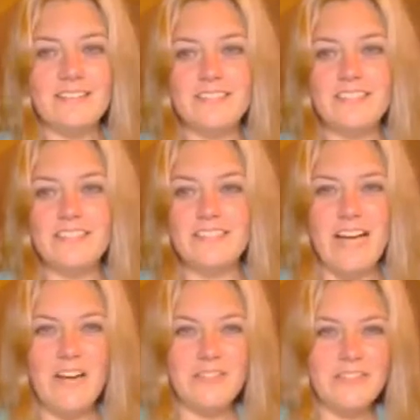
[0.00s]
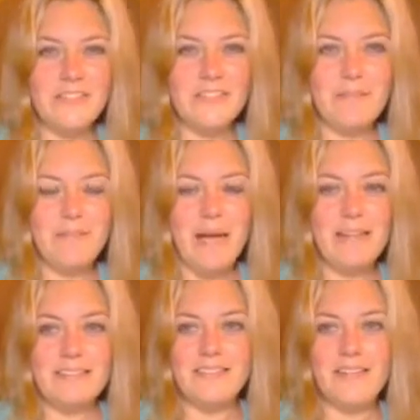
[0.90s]
Just the down and dirty
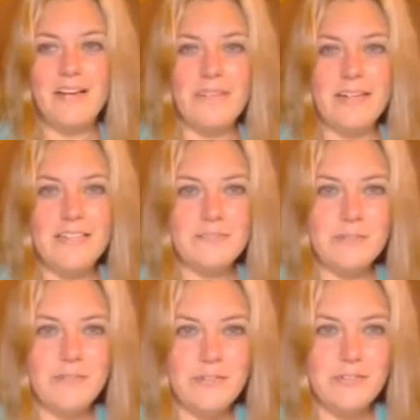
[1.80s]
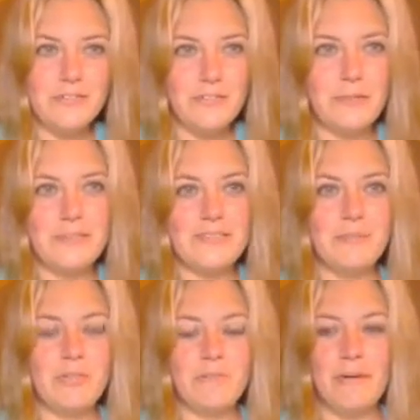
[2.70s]
bad stuff, I guess, when you're interviewing
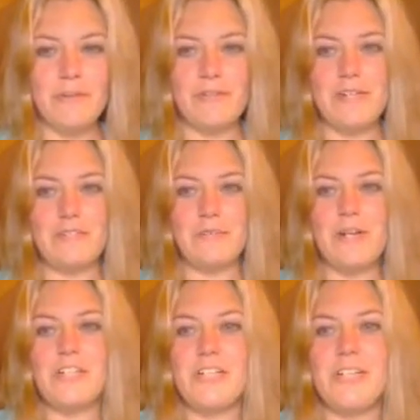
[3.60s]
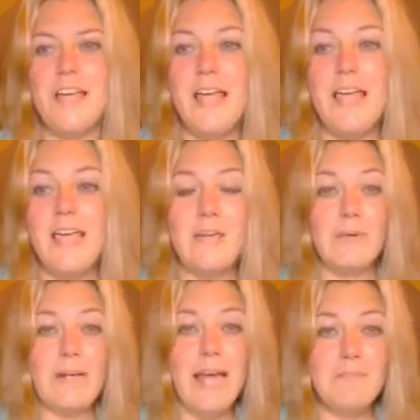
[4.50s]
someone about the Great Depression
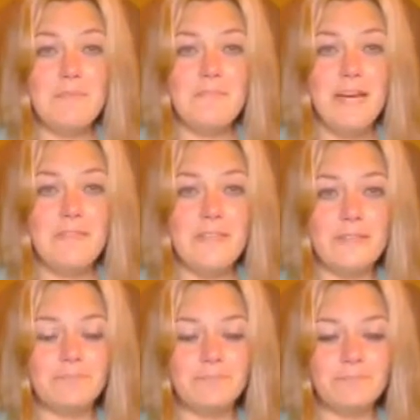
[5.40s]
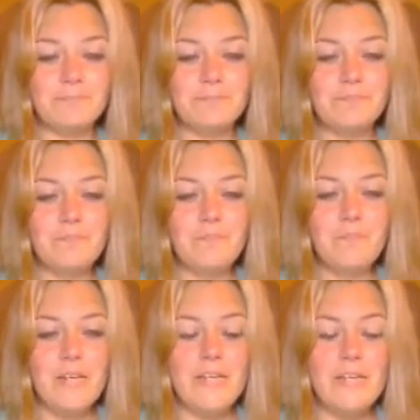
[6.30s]
and what happened back then.
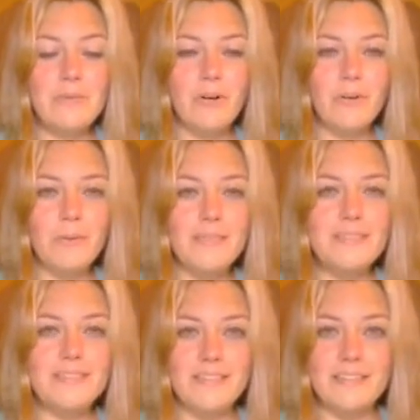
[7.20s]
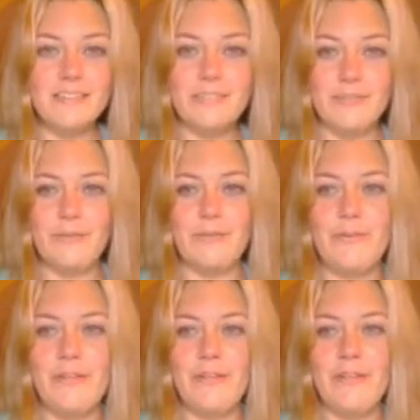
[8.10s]
He would always stick
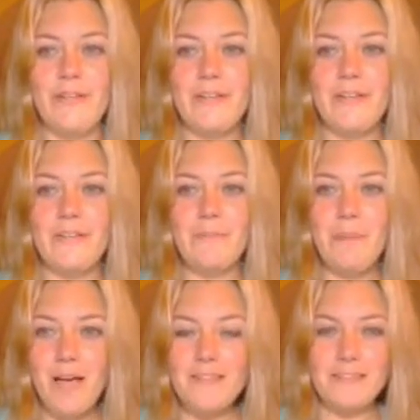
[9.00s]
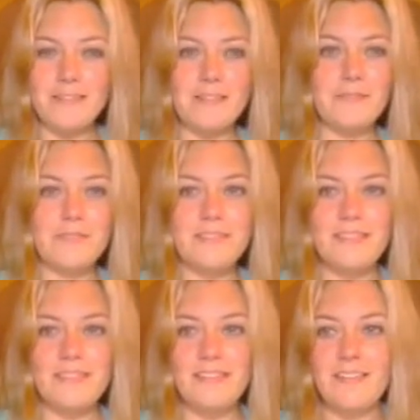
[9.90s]
to the positives.